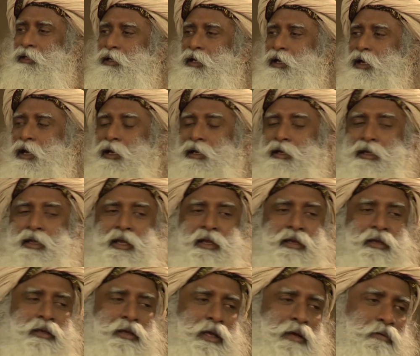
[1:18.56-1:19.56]
And
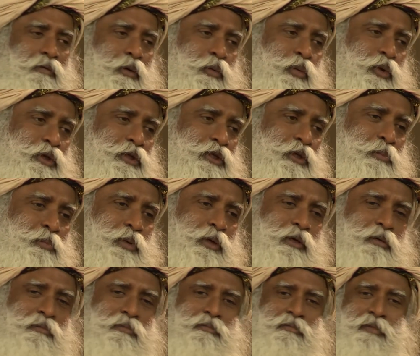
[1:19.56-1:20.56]
then they will worship
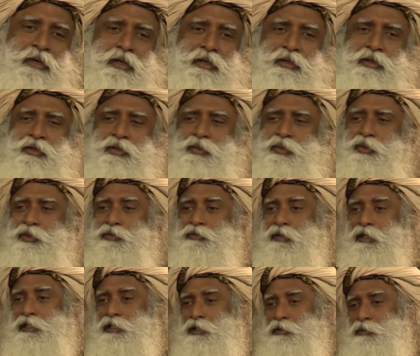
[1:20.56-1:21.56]
him and huge
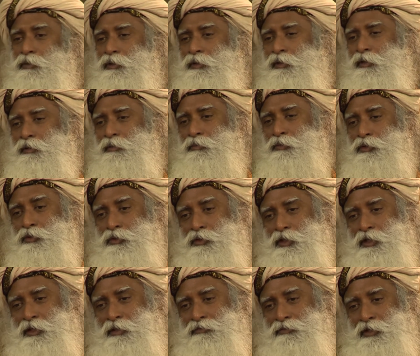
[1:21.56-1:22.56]
festival,
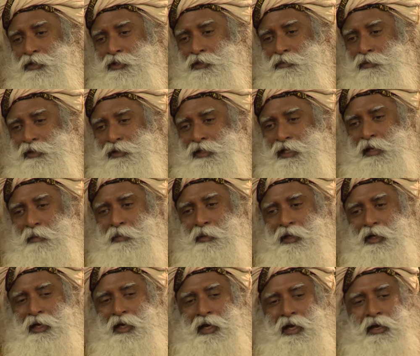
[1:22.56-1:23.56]
music festivals
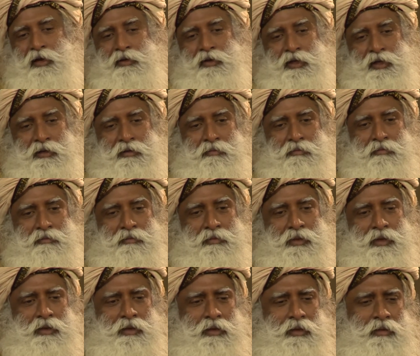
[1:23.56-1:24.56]
happening around him,
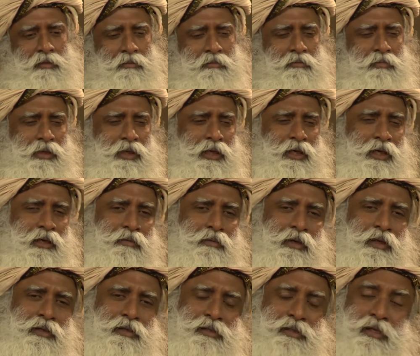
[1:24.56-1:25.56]
big
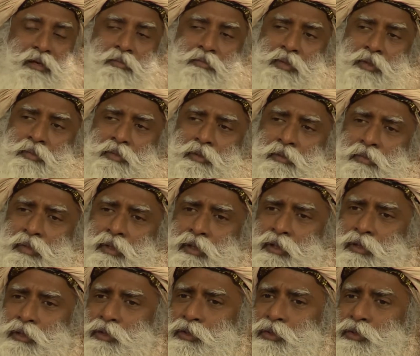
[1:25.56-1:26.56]
events. Some people
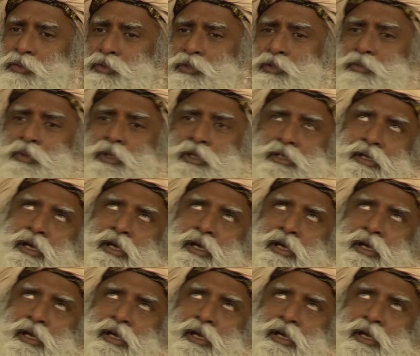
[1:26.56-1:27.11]
build huge ones,